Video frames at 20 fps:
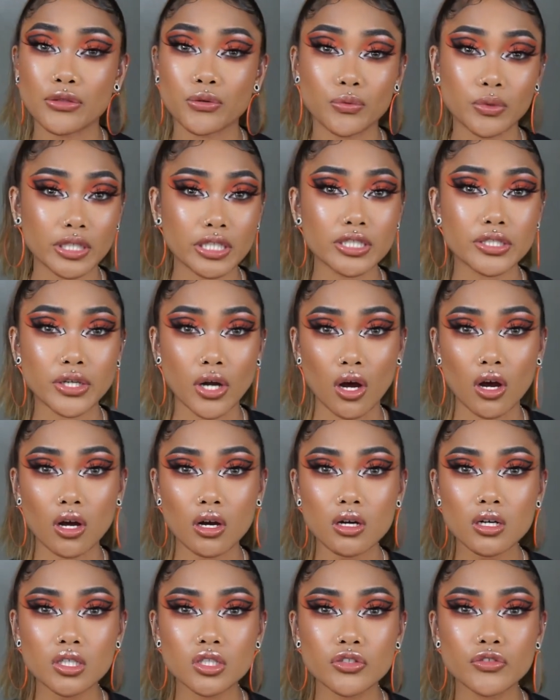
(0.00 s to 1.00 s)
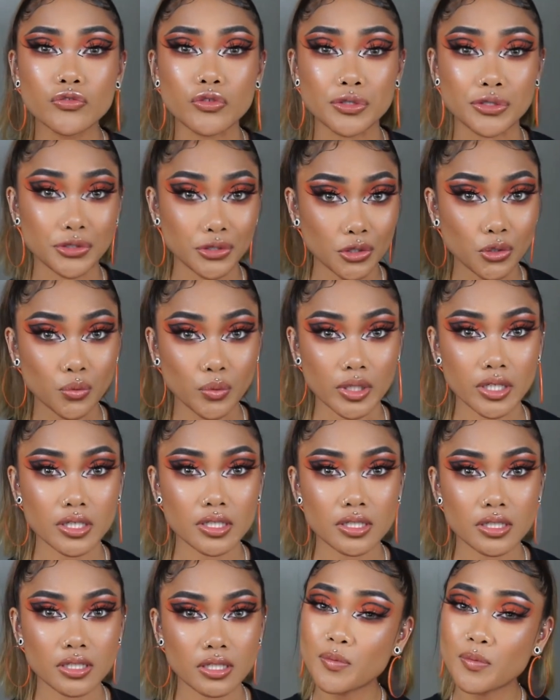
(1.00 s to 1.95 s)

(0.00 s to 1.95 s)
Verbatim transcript: three dogs for two weeks.